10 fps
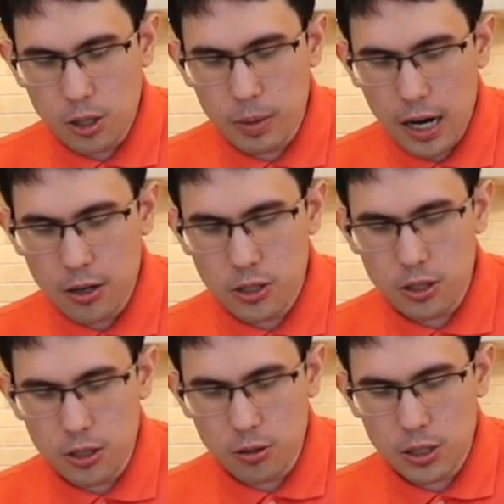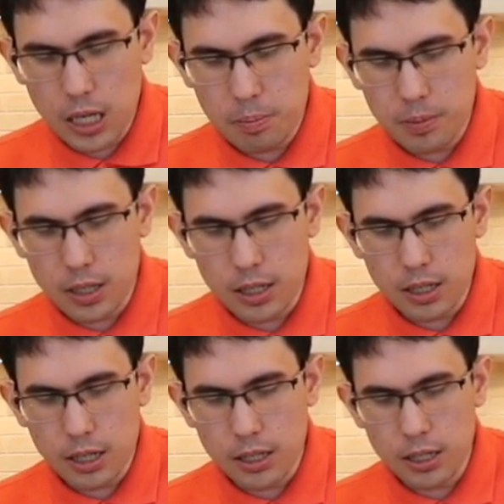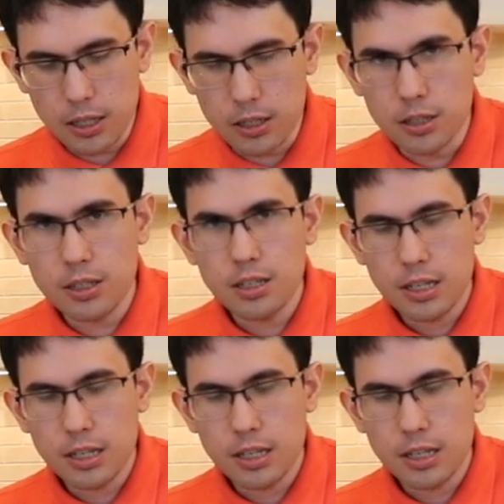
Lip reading: show me how to, chop an onion.